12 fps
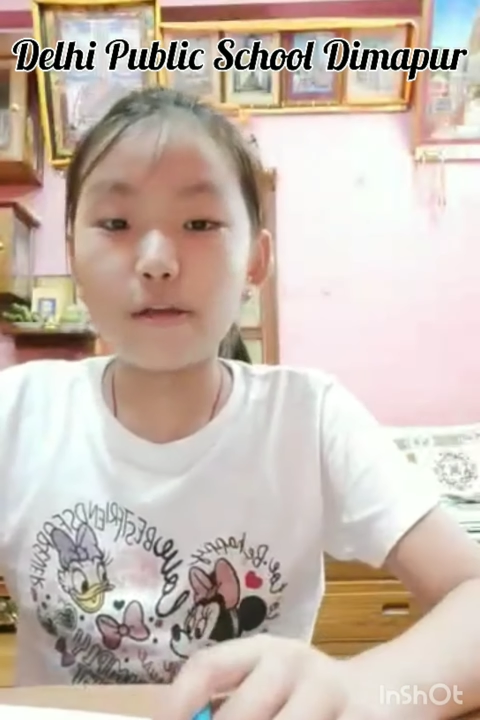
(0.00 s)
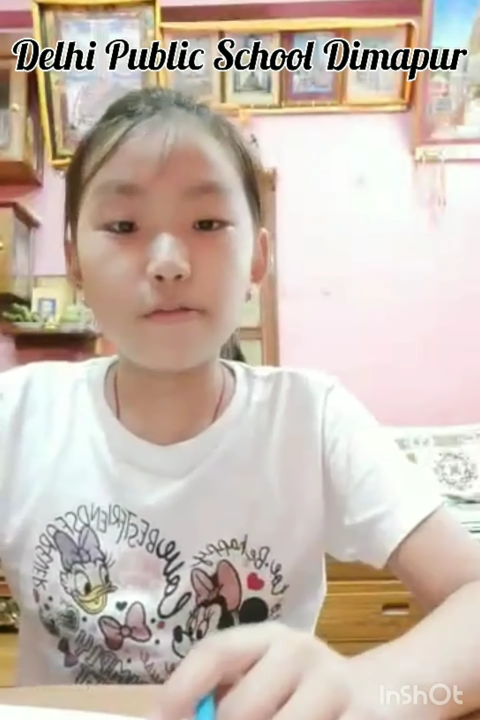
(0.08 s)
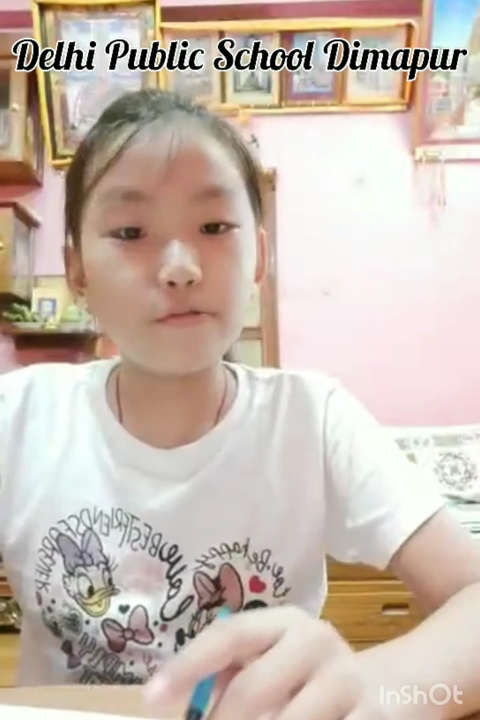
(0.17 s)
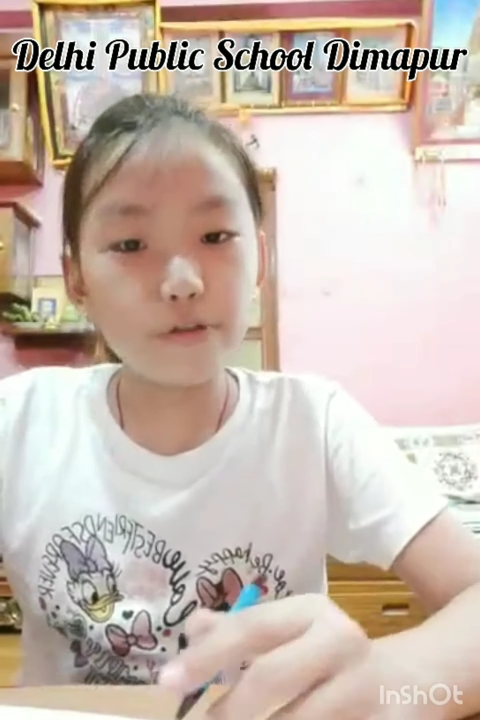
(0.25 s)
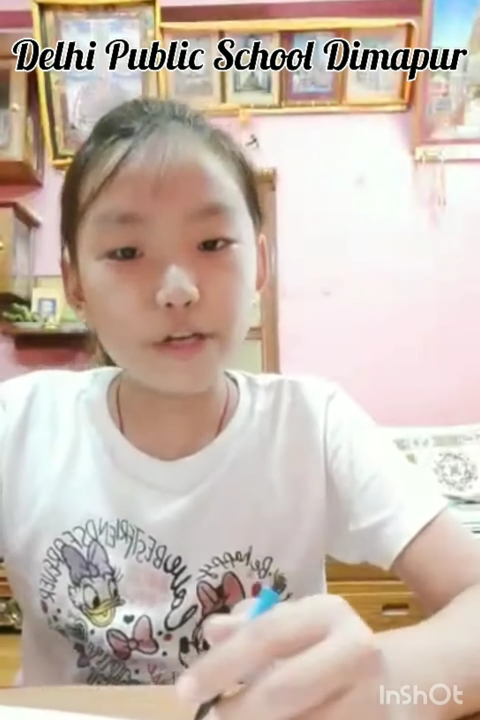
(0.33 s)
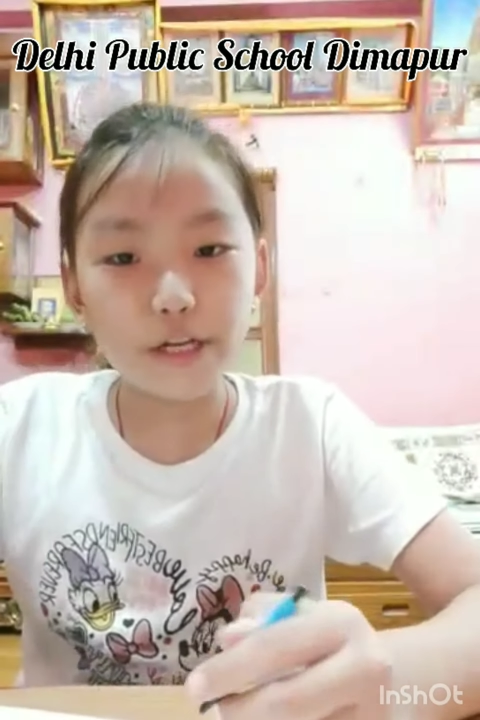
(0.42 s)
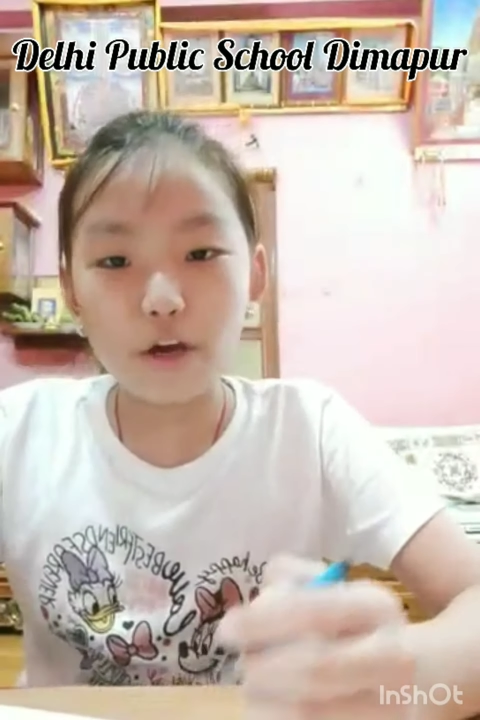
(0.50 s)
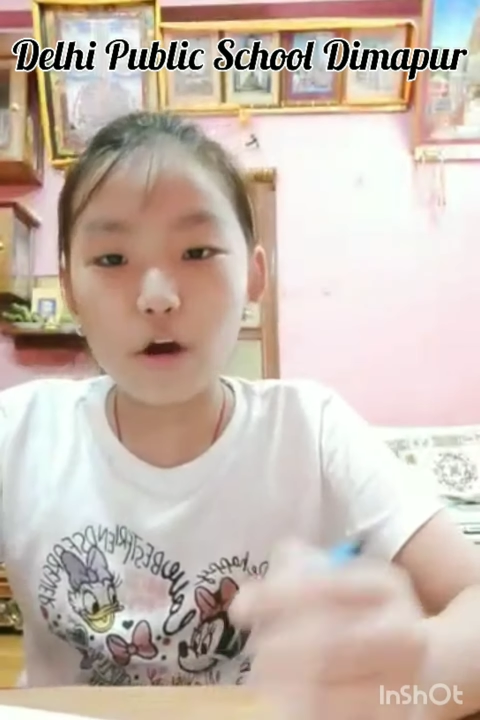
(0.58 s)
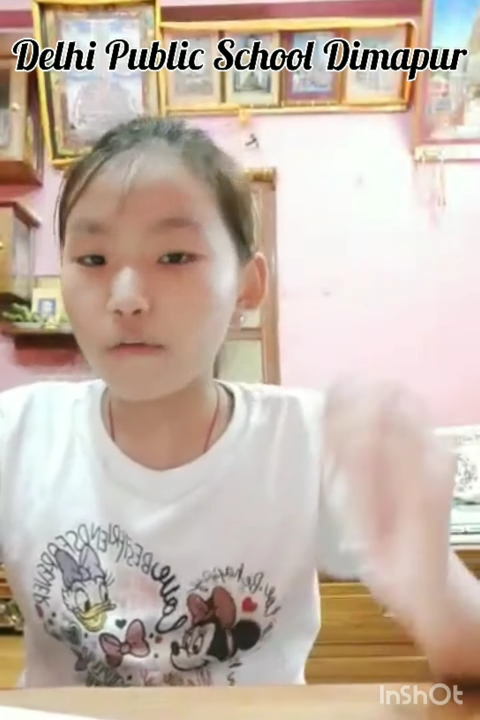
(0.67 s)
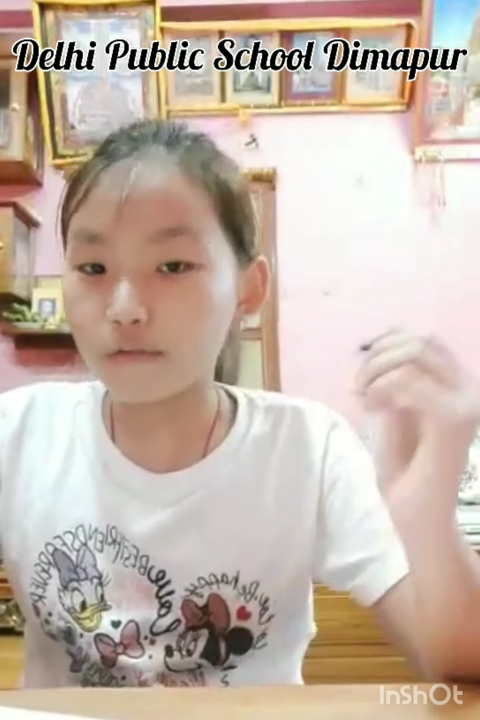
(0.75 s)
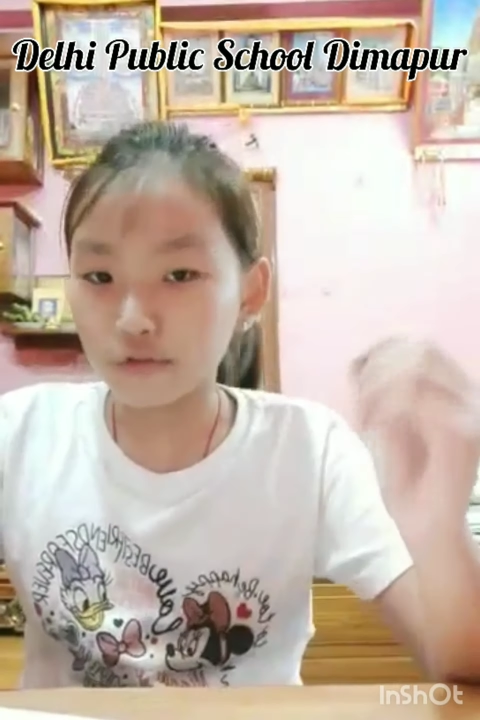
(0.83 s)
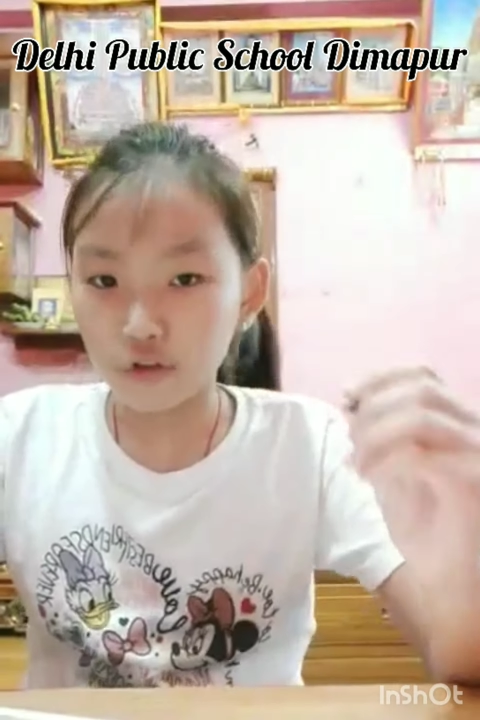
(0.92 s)
infinity
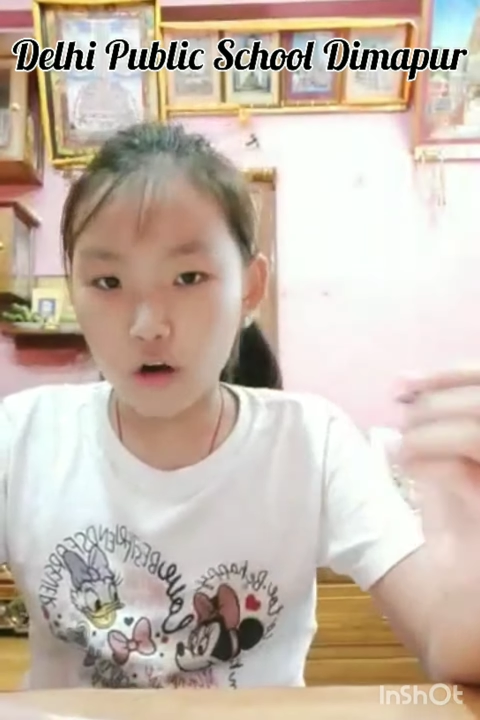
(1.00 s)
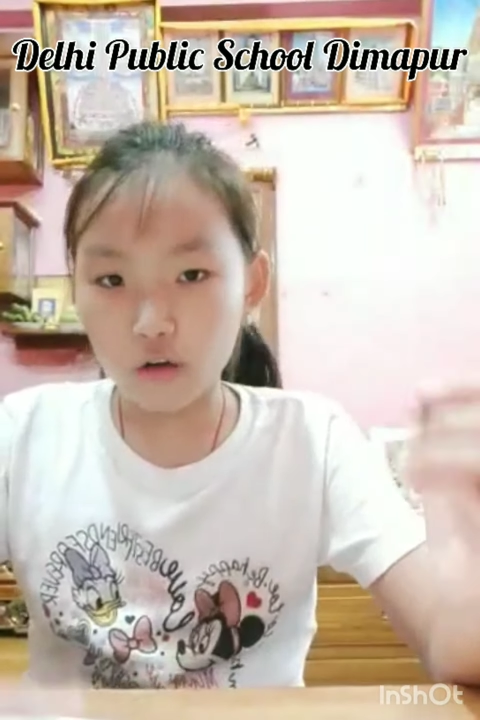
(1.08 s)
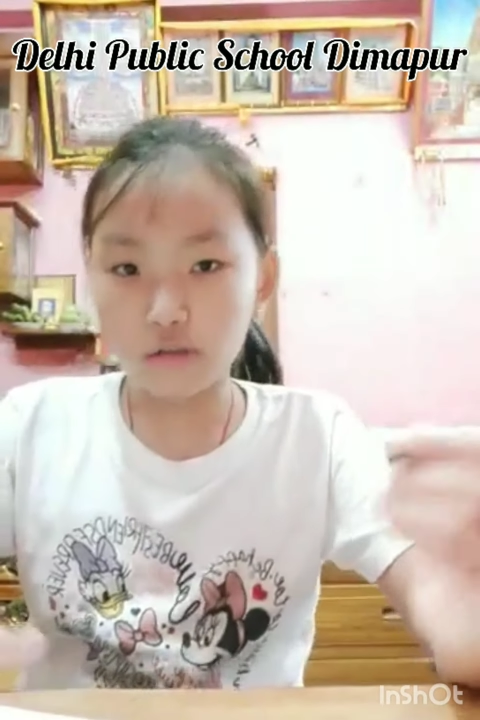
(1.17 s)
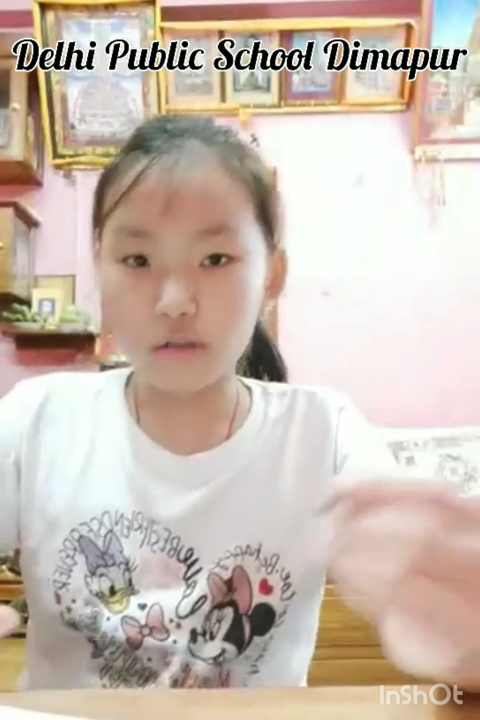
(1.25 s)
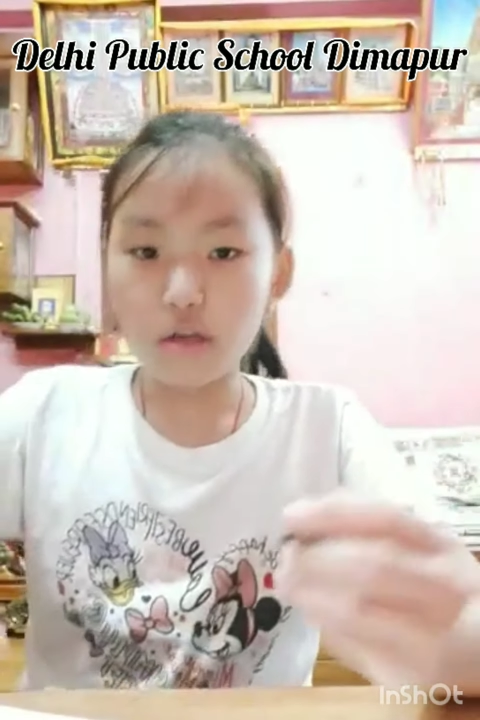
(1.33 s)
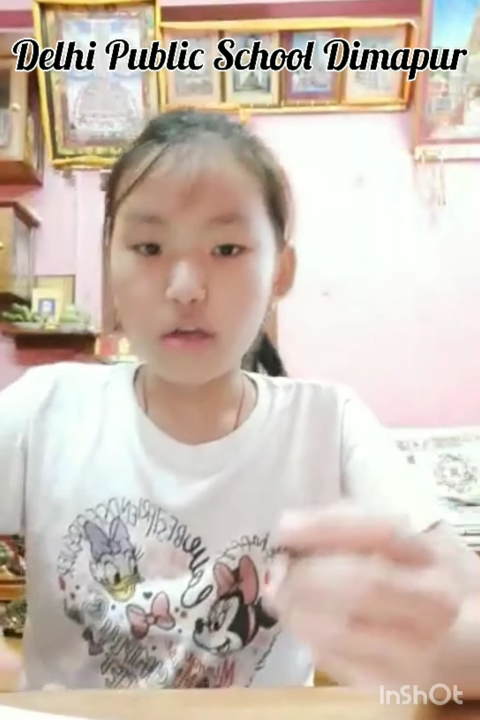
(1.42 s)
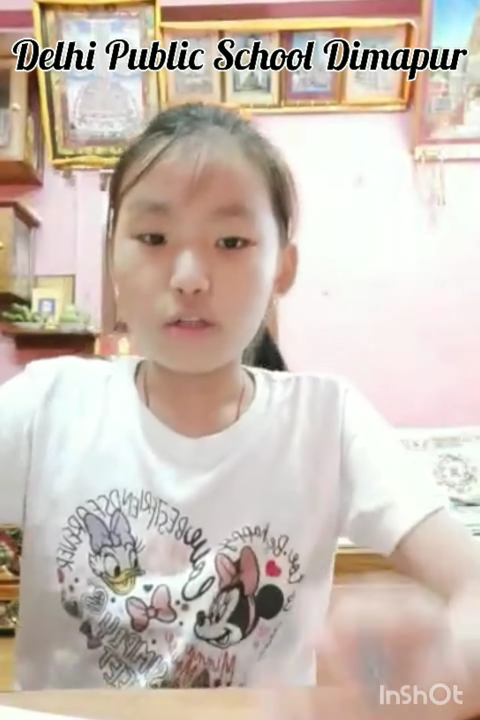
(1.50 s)
of dots.